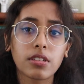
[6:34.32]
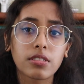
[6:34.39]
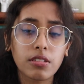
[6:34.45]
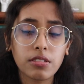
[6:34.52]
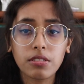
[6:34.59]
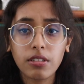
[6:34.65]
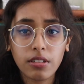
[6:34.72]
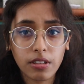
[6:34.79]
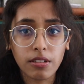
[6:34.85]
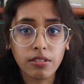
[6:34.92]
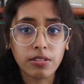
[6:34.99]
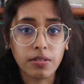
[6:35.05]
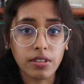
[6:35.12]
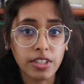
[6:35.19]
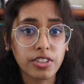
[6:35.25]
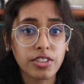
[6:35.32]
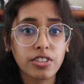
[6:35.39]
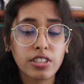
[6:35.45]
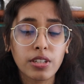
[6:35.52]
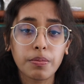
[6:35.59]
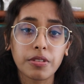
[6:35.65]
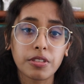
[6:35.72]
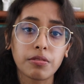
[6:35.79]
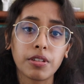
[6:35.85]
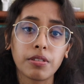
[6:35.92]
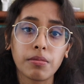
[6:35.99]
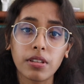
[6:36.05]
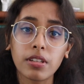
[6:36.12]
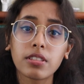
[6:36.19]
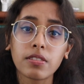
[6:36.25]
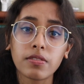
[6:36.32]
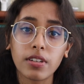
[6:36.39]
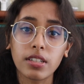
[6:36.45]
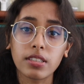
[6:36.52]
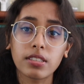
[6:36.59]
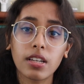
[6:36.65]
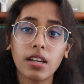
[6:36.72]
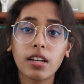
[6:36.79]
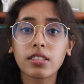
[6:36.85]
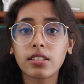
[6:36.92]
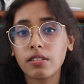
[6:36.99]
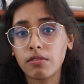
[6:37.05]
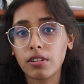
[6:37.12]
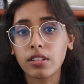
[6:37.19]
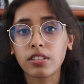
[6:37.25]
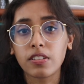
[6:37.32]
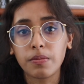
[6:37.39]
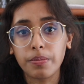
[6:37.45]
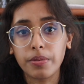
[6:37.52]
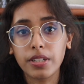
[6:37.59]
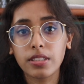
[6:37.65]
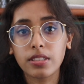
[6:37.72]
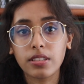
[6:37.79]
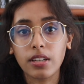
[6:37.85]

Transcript: There's also a close relationship between relative gut size and relative brain